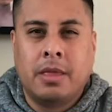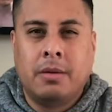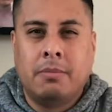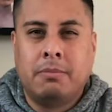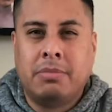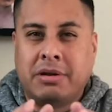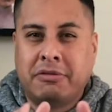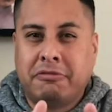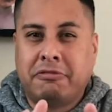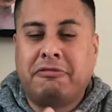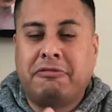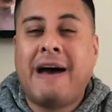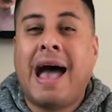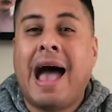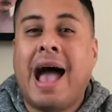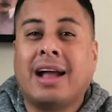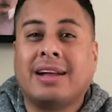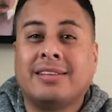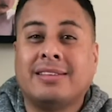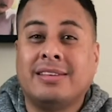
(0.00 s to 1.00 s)
But in
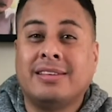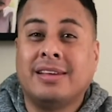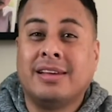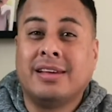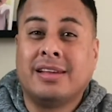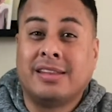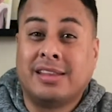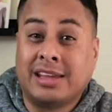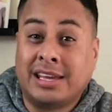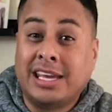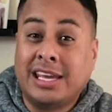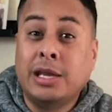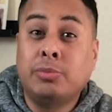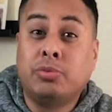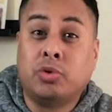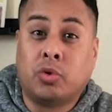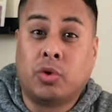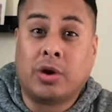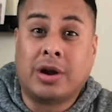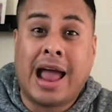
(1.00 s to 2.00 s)
fact, the
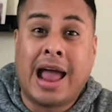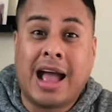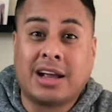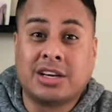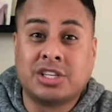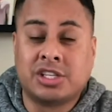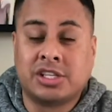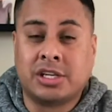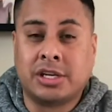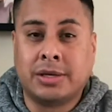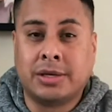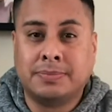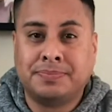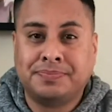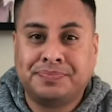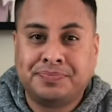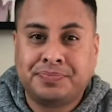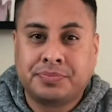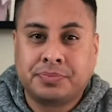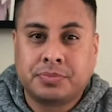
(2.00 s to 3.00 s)
Hebrew word actually
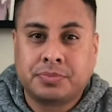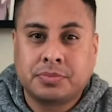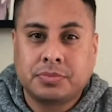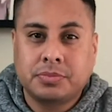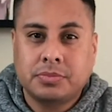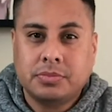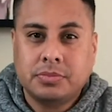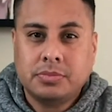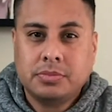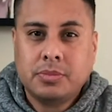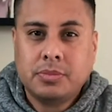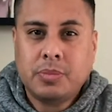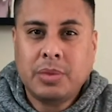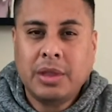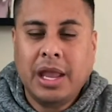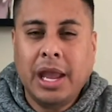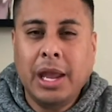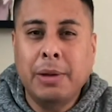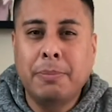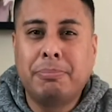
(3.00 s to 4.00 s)

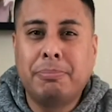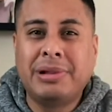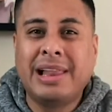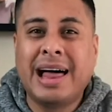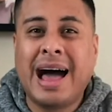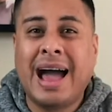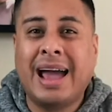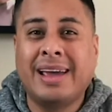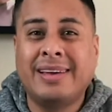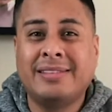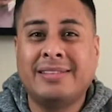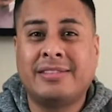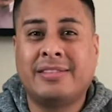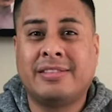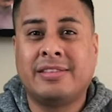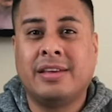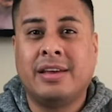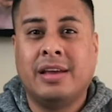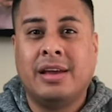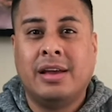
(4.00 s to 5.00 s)

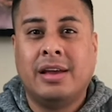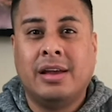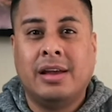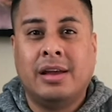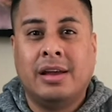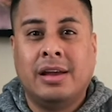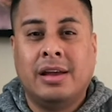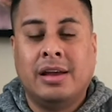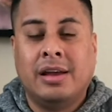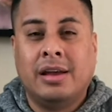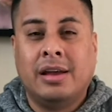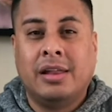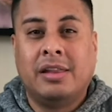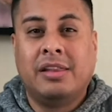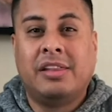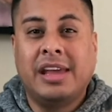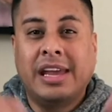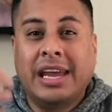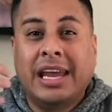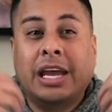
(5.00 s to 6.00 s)
implies
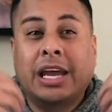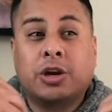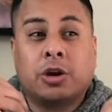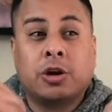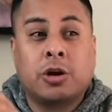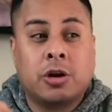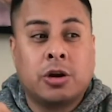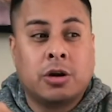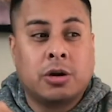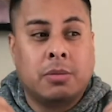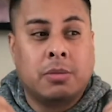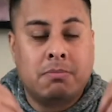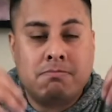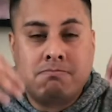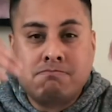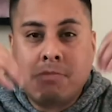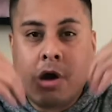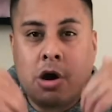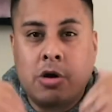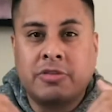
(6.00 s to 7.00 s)
the
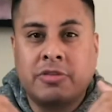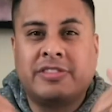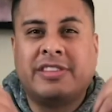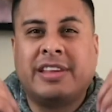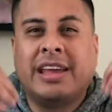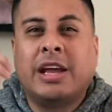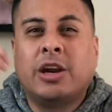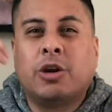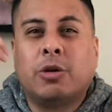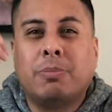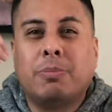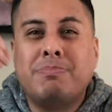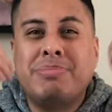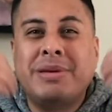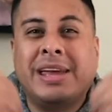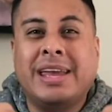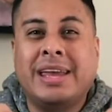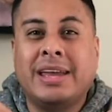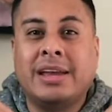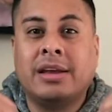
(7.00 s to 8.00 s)
innermost, the inner
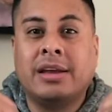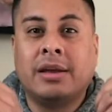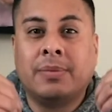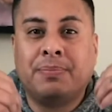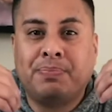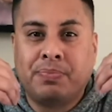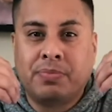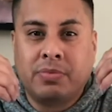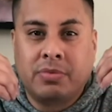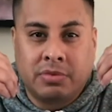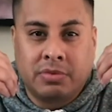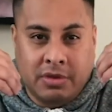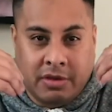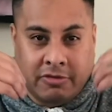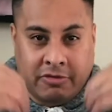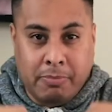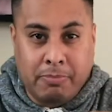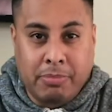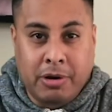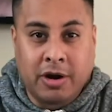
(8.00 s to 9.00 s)
being
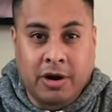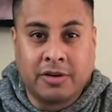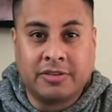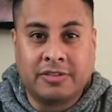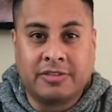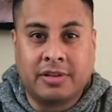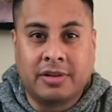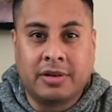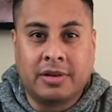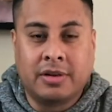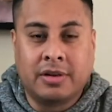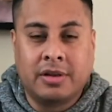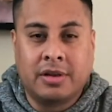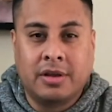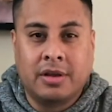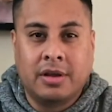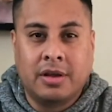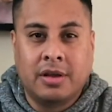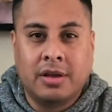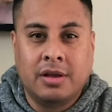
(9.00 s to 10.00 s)
of a
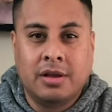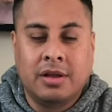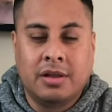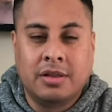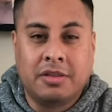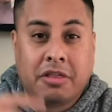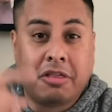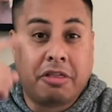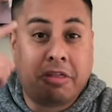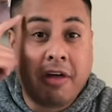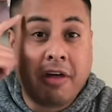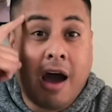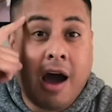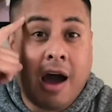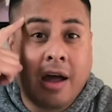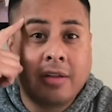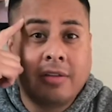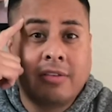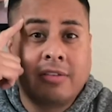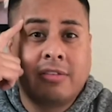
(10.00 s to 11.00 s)
person, the
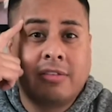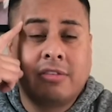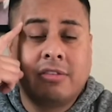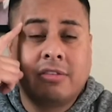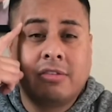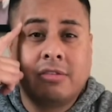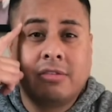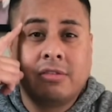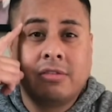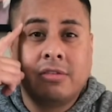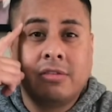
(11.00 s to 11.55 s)
thoughts,